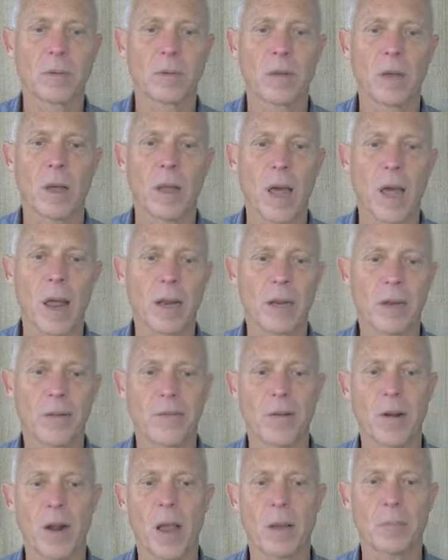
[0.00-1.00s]
a lot of
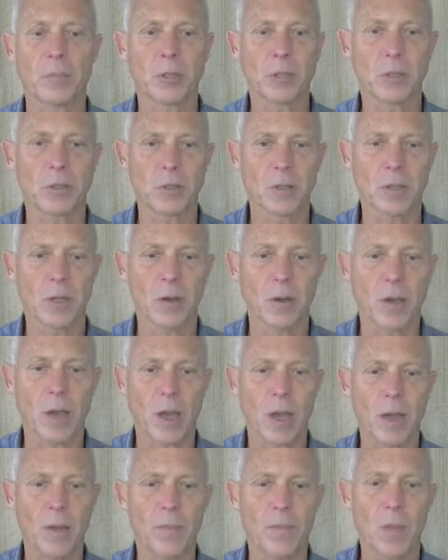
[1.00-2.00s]
different options.
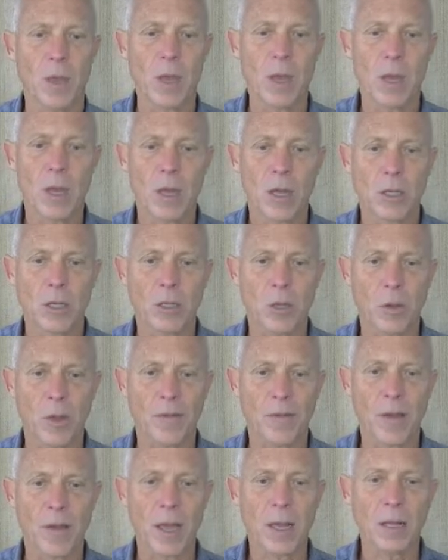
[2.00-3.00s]
Okay? So
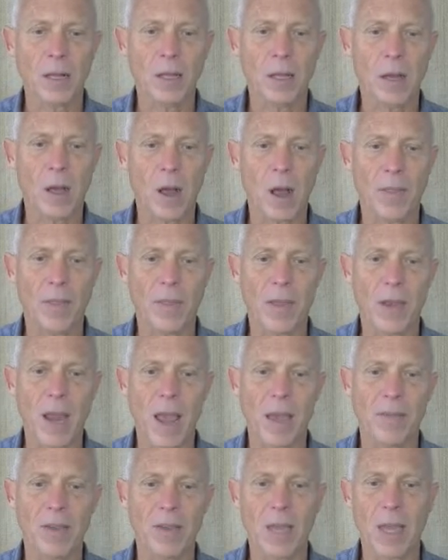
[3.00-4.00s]
if I click on the
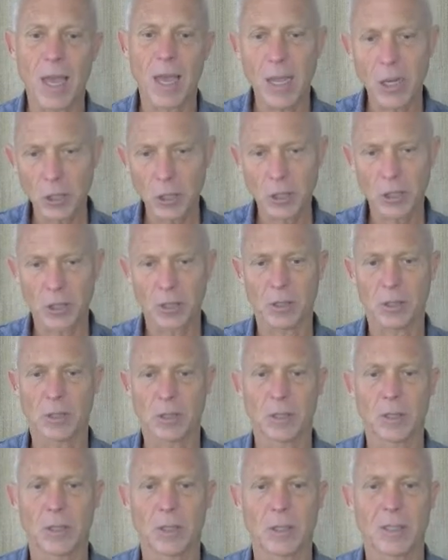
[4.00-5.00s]
navigation
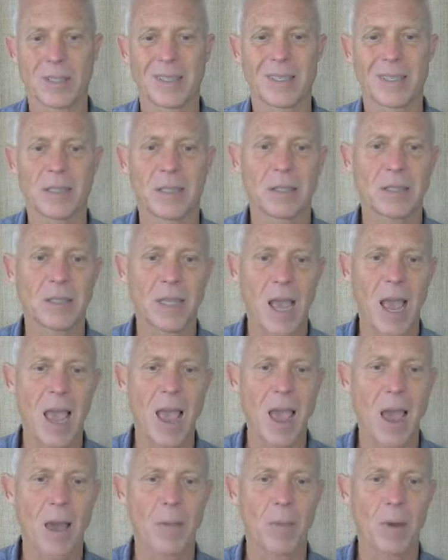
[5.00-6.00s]

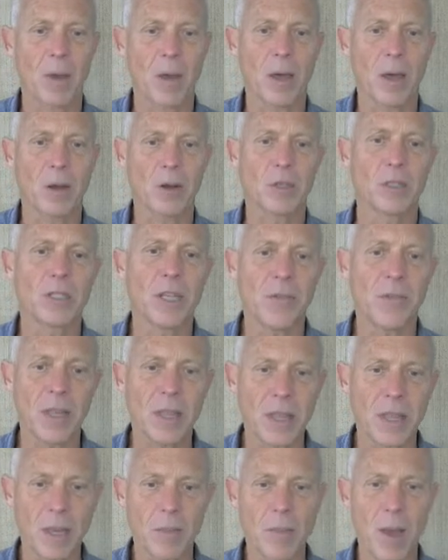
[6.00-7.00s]
tab under Divi
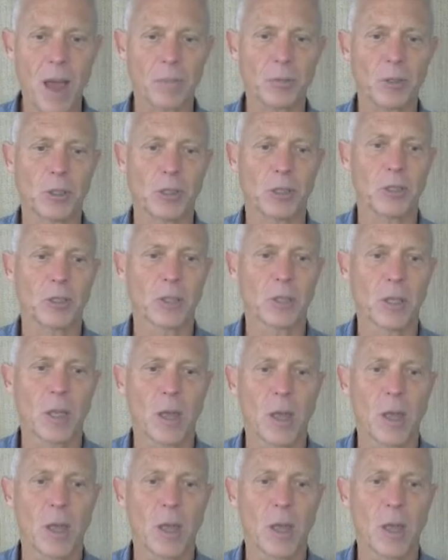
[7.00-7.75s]
theme options,